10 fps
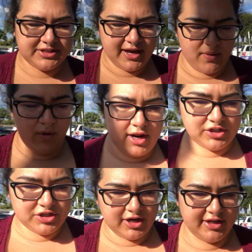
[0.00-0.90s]
stay one
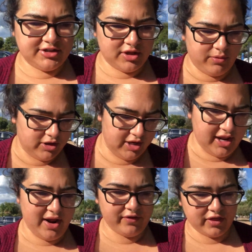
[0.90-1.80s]
extra night so that we could
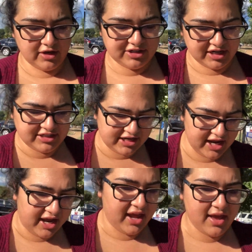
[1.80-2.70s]
get everything done
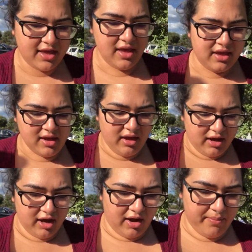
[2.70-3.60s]
today
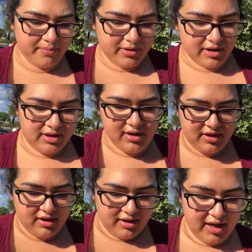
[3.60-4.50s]
um,
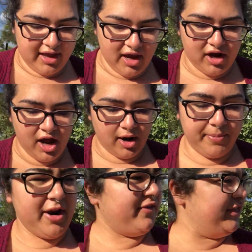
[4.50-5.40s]
and get caught up
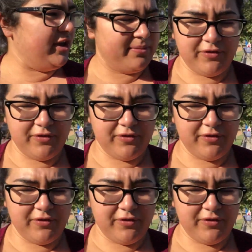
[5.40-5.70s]
on everything